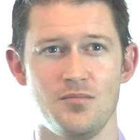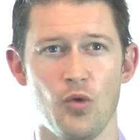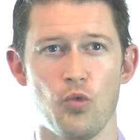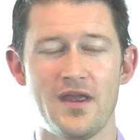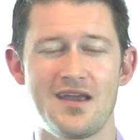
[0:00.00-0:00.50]

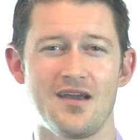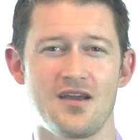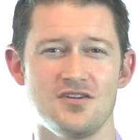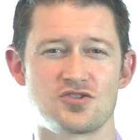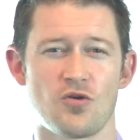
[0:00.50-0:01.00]
But we can
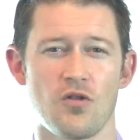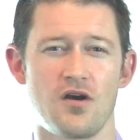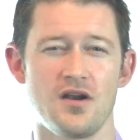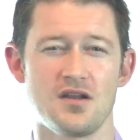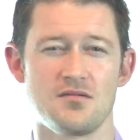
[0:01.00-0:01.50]
control
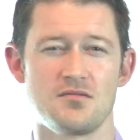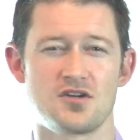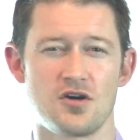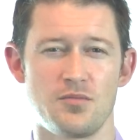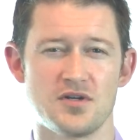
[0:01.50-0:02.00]
our
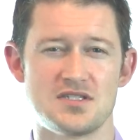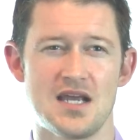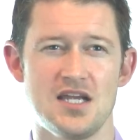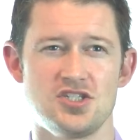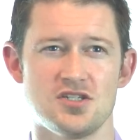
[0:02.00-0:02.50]

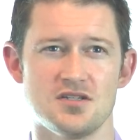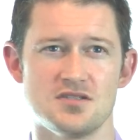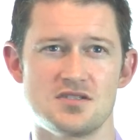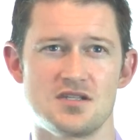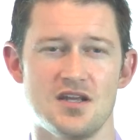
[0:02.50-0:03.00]

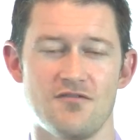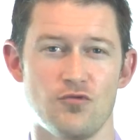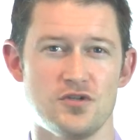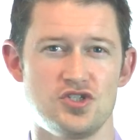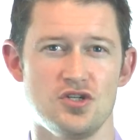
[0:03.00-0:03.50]
interpretations
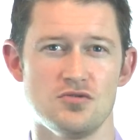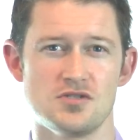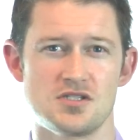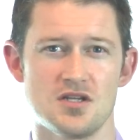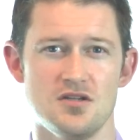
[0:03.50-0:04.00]
if we
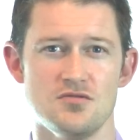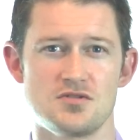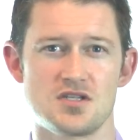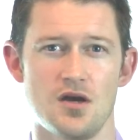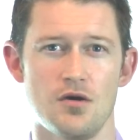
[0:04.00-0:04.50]
choose to do
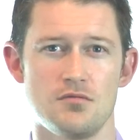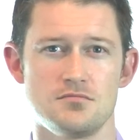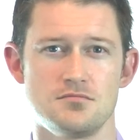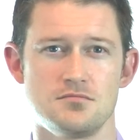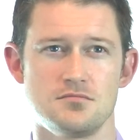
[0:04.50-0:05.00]
so.
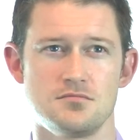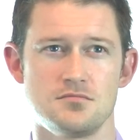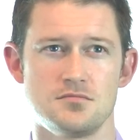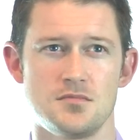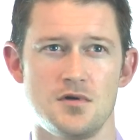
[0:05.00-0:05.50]

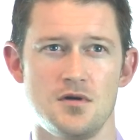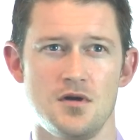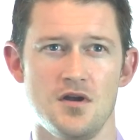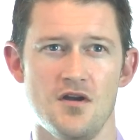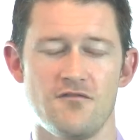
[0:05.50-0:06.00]

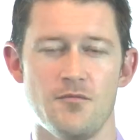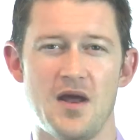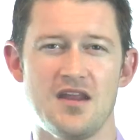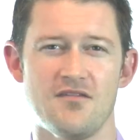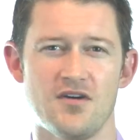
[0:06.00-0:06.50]
For
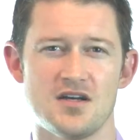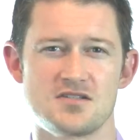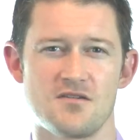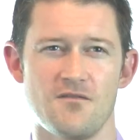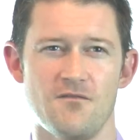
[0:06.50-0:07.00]
many of
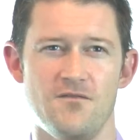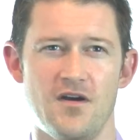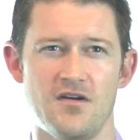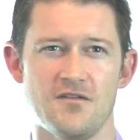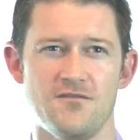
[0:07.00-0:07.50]
us,
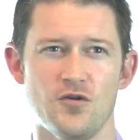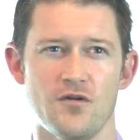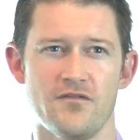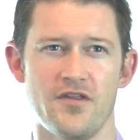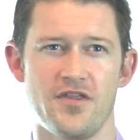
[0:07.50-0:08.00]
very few
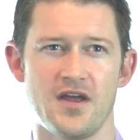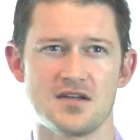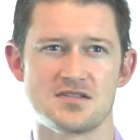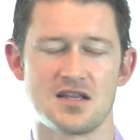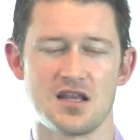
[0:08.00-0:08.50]
of the
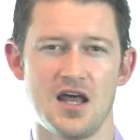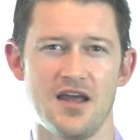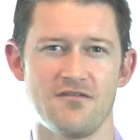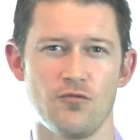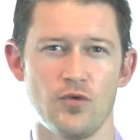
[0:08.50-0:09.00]
things in
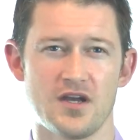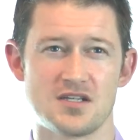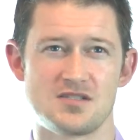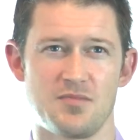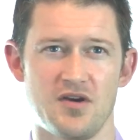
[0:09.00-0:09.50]
life we
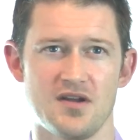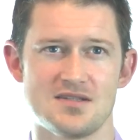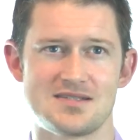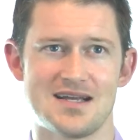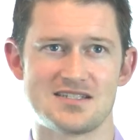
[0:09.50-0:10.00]

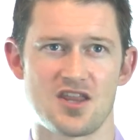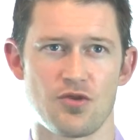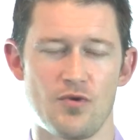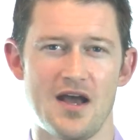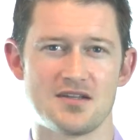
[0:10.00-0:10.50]
experience as
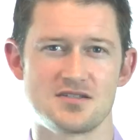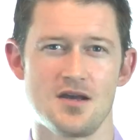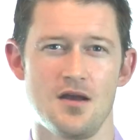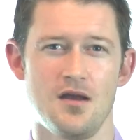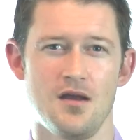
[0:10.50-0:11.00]

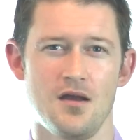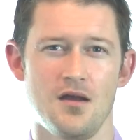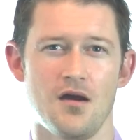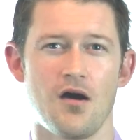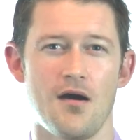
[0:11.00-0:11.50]
threats
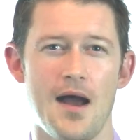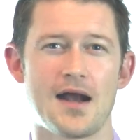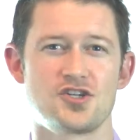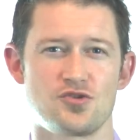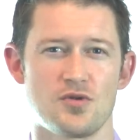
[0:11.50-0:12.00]
are
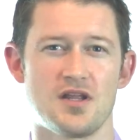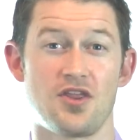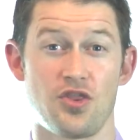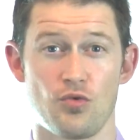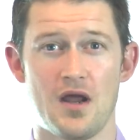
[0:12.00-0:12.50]
actually
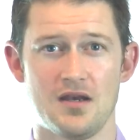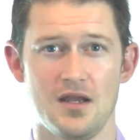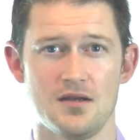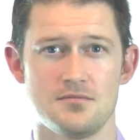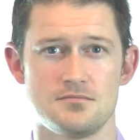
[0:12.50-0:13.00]

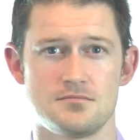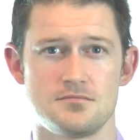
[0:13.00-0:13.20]
threatening.